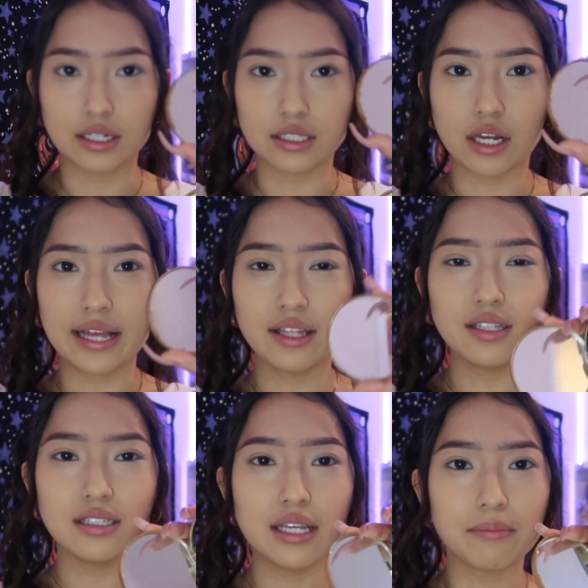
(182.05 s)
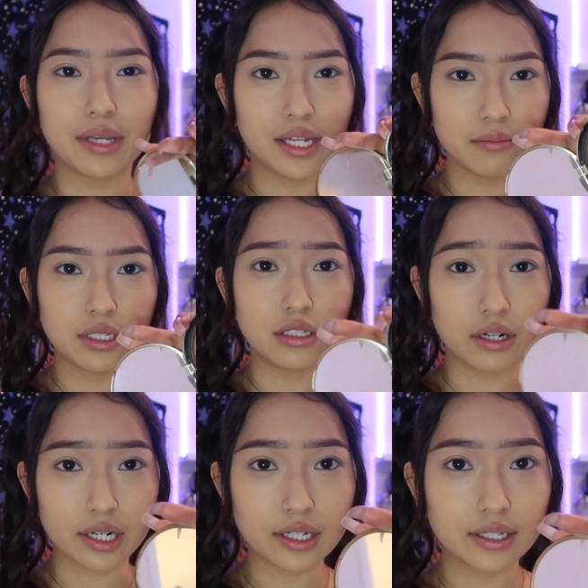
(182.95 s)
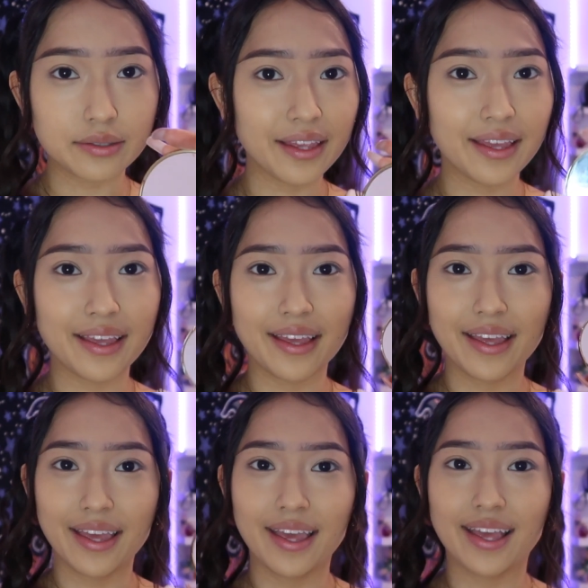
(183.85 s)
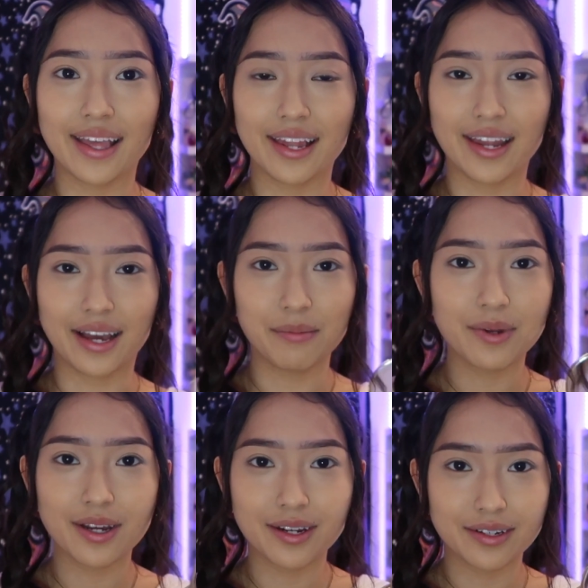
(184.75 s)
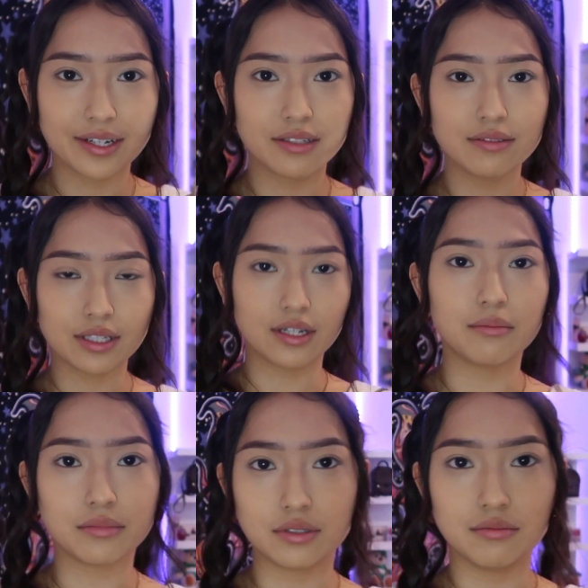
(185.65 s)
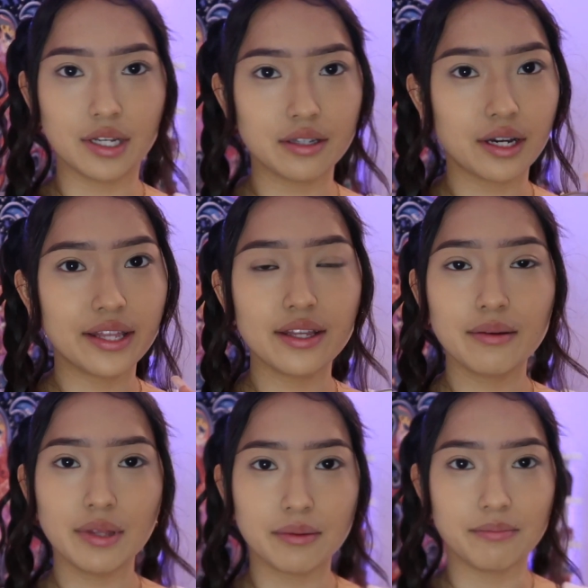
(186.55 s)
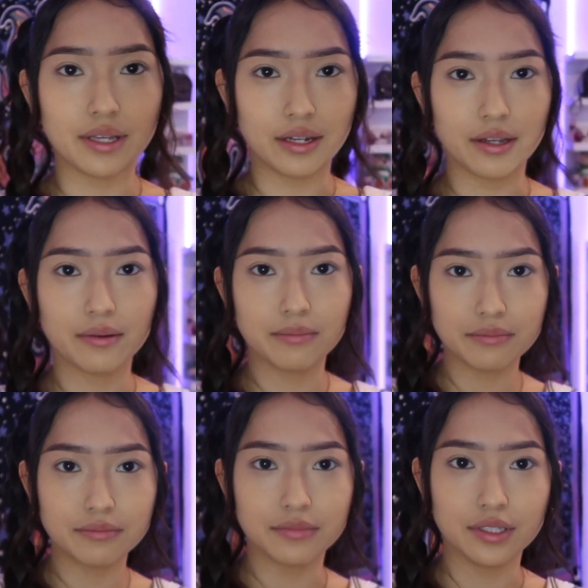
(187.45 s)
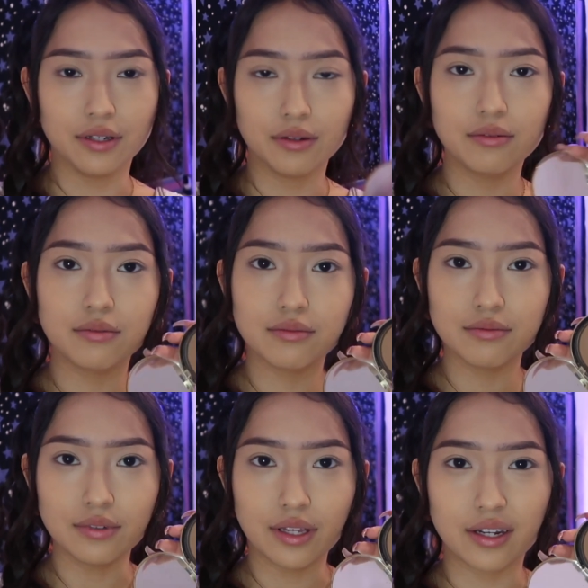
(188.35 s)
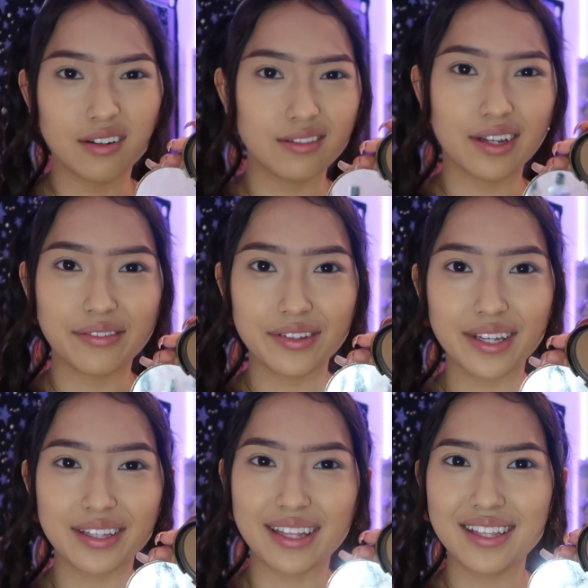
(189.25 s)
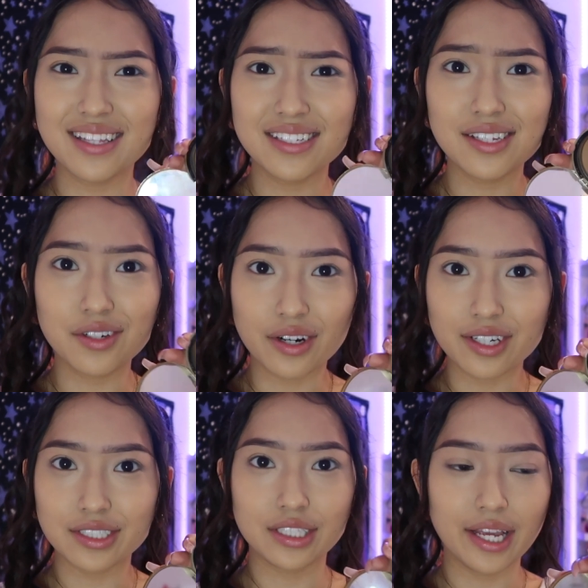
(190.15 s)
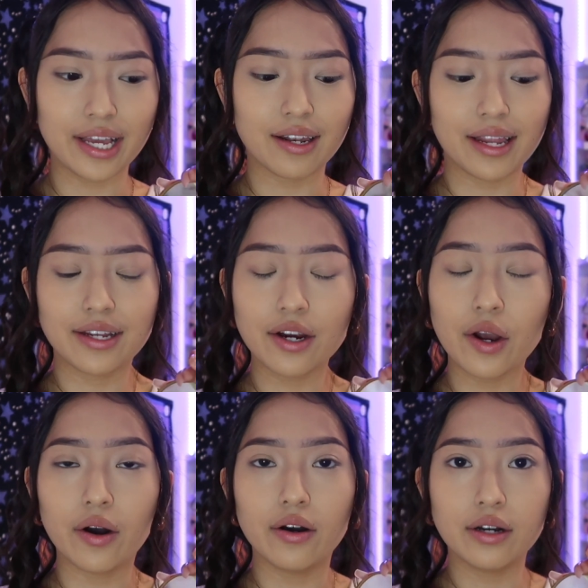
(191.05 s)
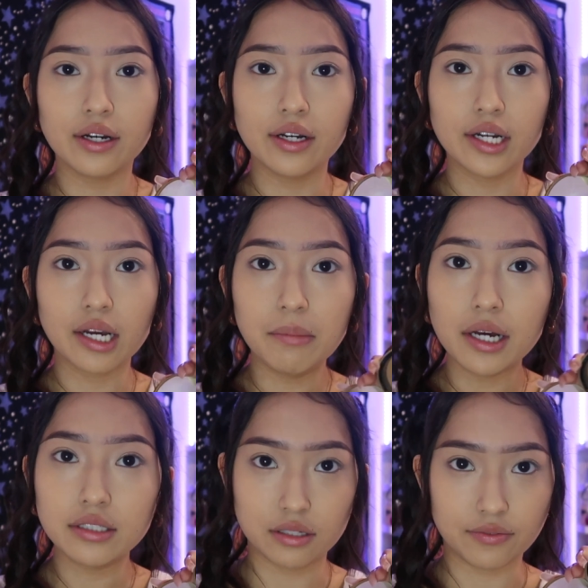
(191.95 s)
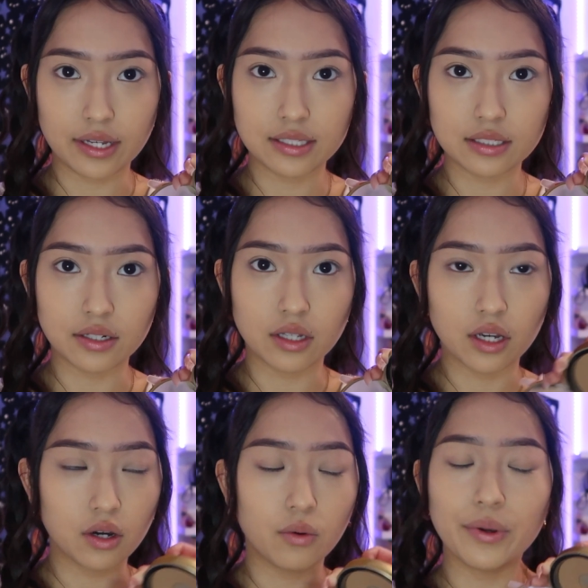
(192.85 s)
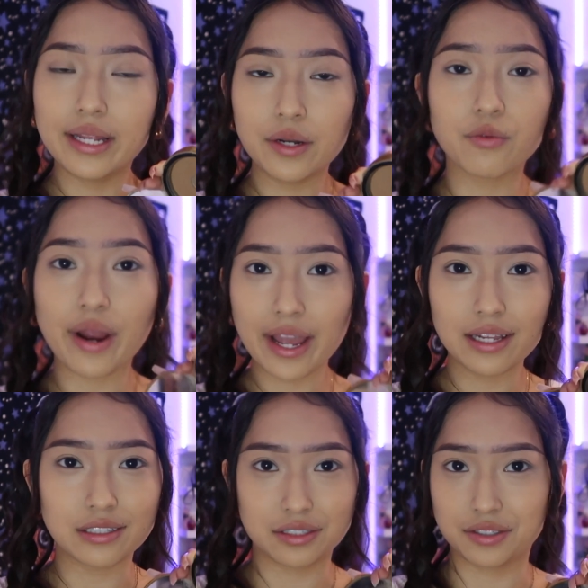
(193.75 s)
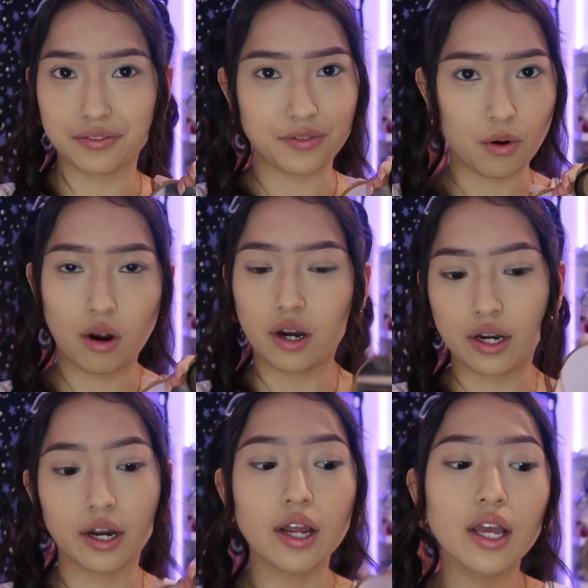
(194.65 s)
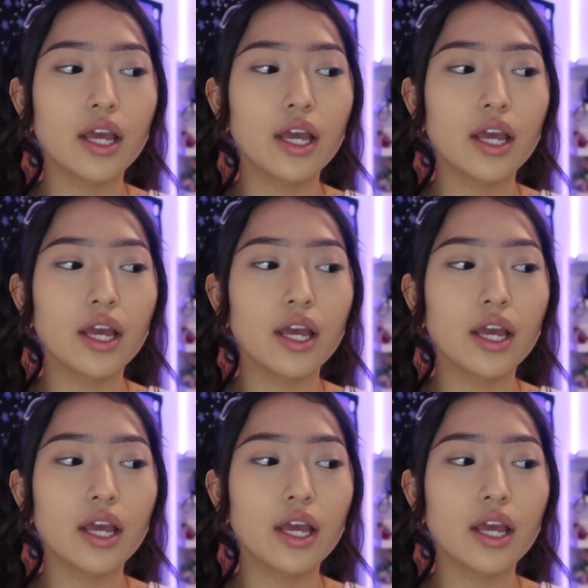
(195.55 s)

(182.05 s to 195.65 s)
because I think this is like medium to dark, and I think I'm like medium, you know? And I think this is the darkest shade. Like, girl, come on, Too Faced, we need a range for our